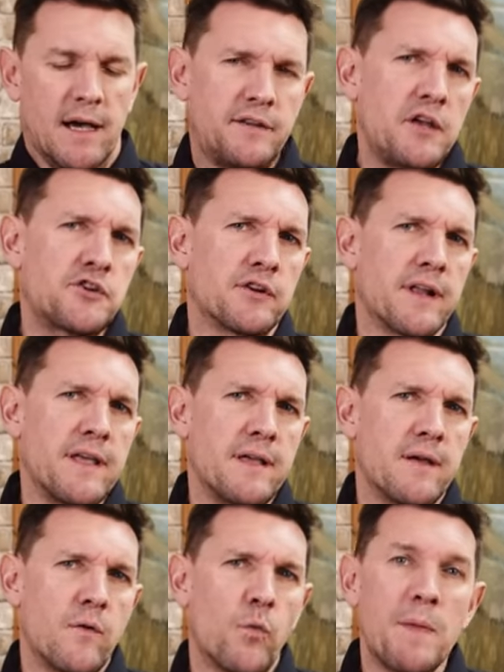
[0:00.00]

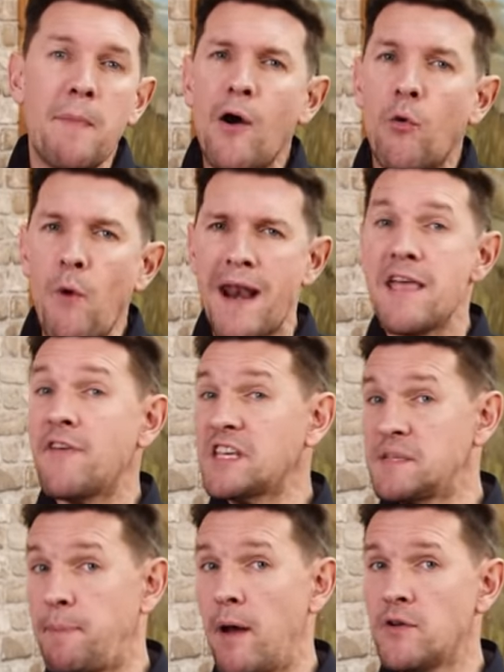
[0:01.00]
Additionally, we may already have
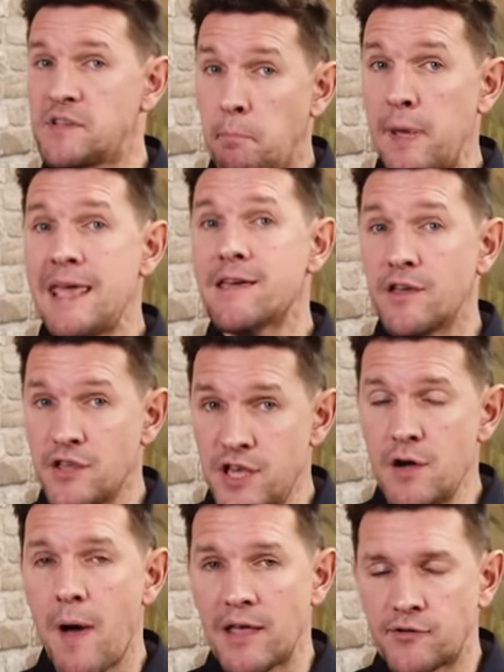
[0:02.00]
experienced peak
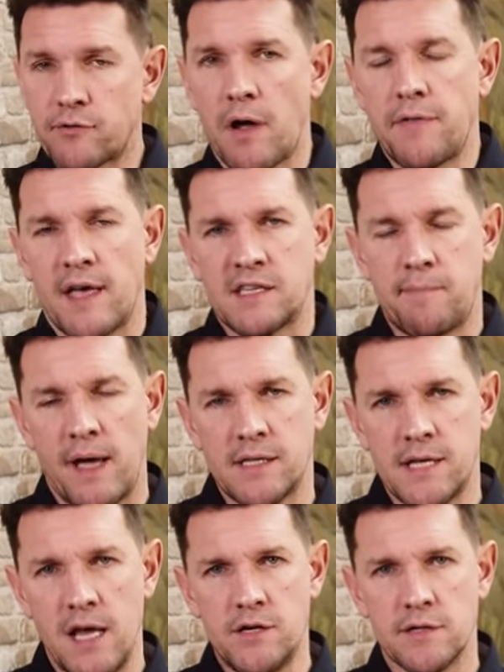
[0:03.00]
U S growth
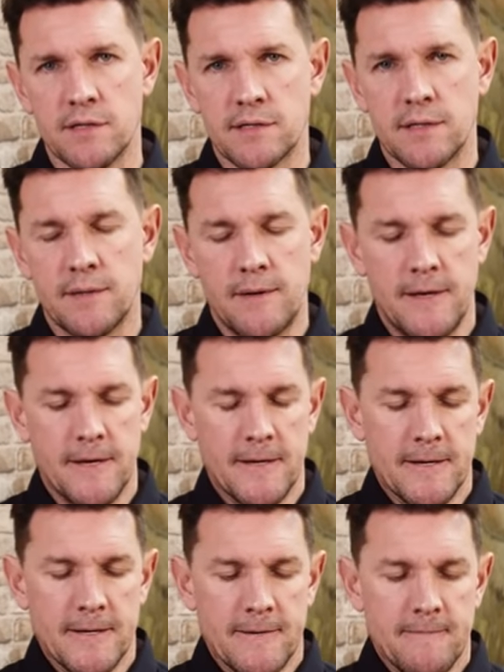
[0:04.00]
expectations.
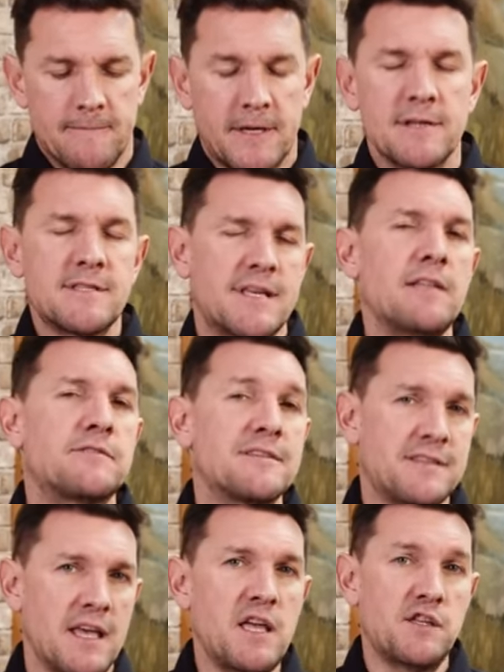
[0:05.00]
The
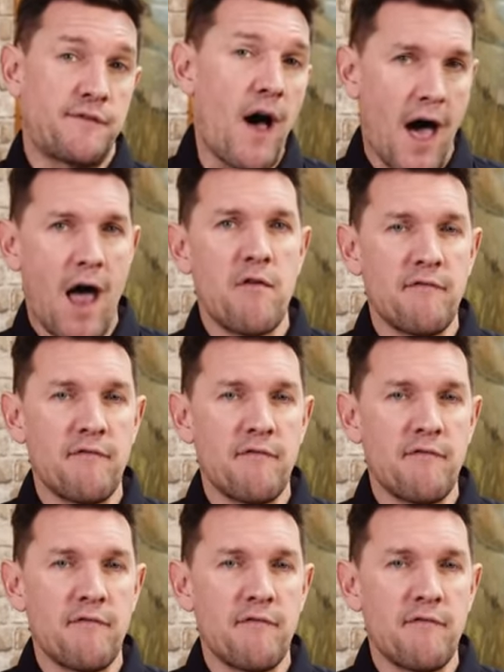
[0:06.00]
consensus is for higher